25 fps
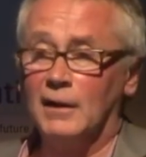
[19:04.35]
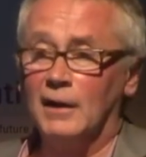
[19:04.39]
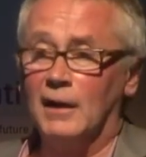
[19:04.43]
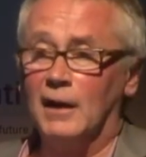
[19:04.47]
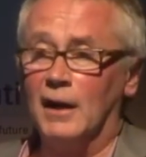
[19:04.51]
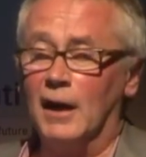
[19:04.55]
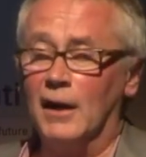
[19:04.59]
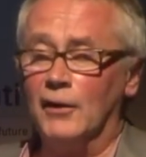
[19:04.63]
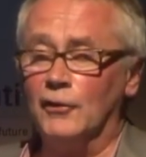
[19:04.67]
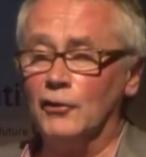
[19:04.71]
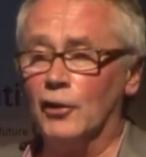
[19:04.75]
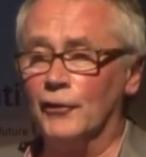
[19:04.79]

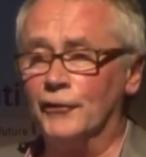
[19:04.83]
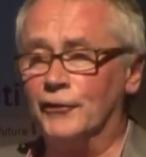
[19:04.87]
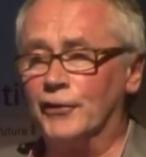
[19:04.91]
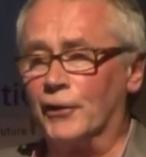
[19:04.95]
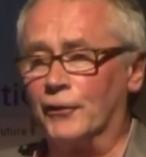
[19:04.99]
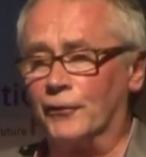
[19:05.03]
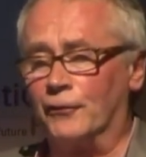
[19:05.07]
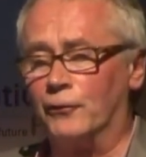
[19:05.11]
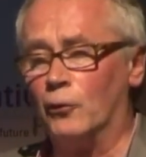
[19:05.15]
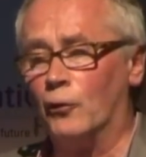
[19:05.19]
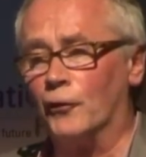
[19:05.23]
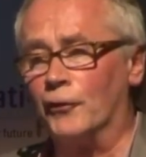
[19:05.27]
Not
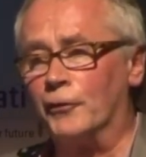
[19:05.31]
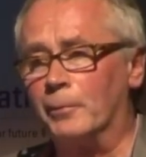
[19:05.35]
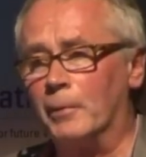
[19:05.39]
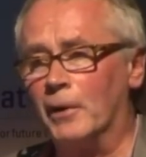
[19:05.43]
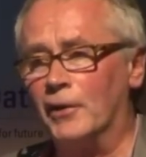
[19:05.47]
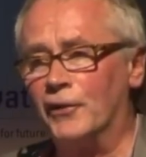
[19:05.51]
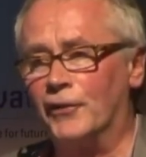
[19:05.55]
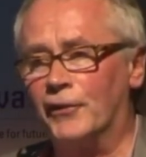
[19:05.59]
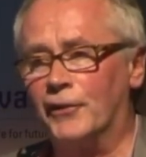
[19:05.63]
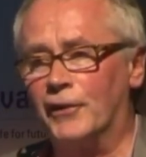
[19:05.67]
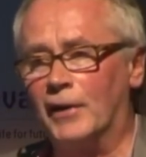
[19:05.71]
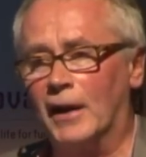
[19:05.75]
just floor
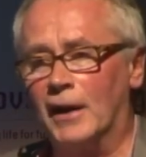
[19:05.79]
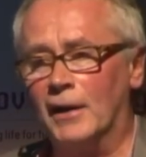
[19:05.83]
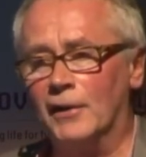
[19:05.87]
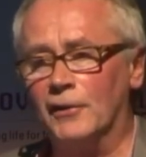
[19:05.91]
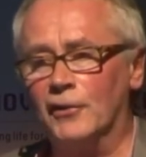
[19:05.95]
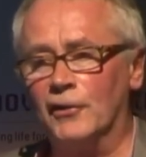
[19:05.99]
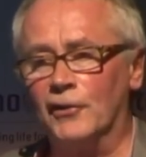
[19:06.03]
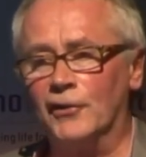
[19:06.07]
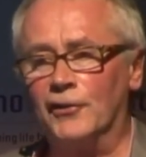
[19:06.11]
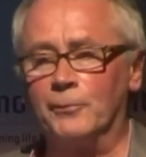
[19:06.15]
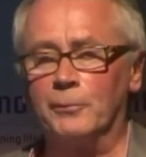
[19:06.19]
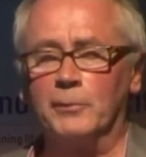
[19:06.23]
space
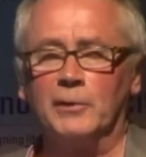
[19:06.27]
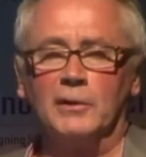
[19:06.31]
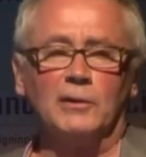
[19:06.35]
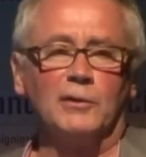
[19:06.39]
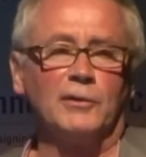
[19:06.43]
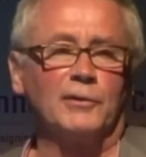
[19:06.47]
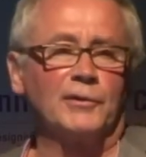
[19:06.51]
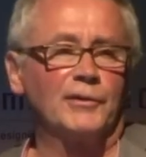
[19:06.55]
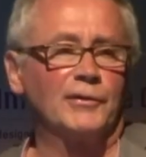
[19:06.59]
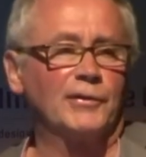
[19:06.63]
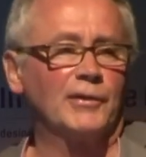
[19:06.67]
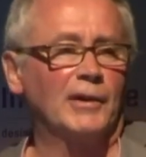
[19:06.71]
standards, we
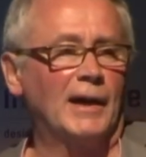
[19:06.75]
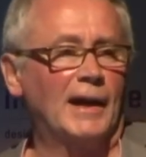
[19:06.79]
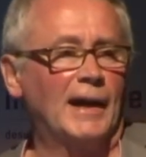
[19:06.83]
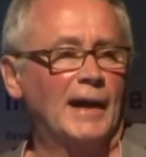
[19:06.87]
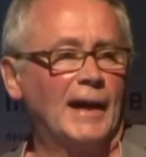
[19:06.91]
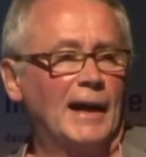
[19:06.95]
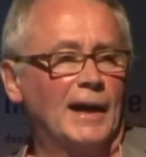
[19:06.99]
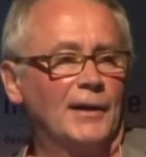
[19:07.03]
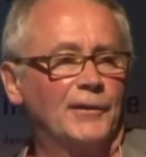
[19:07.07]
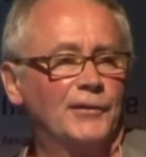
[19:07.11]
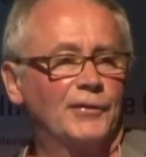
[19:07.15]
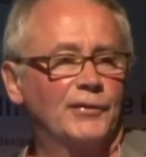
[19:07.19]
looked
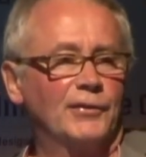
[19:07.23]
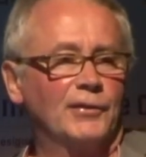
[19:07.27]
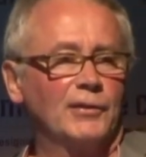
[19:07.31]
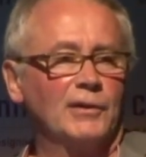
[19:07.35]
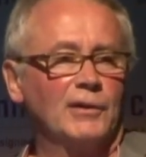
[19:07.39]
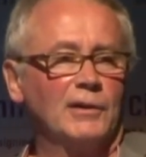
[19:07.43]
at